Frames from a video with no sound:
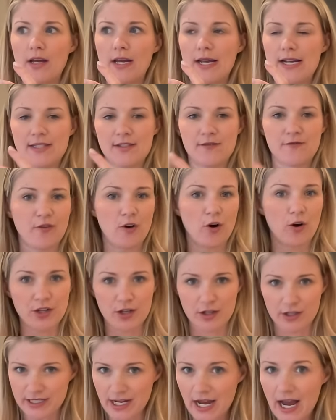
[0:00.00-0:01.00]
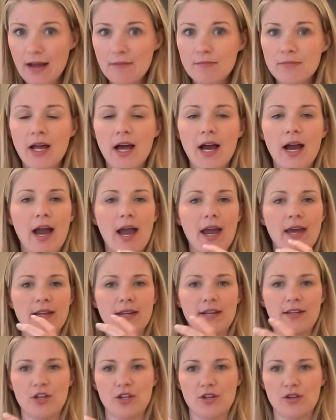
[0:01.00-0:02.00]
is on your timeline
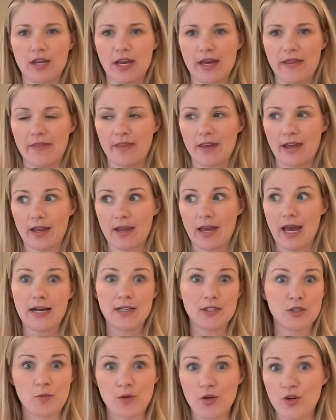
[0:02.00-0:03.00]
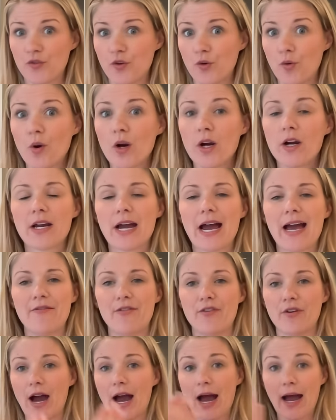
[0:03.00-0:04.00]
and and like has beautiful work.
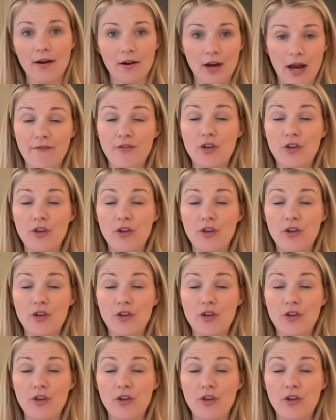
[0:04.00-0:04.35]
I've hired, I've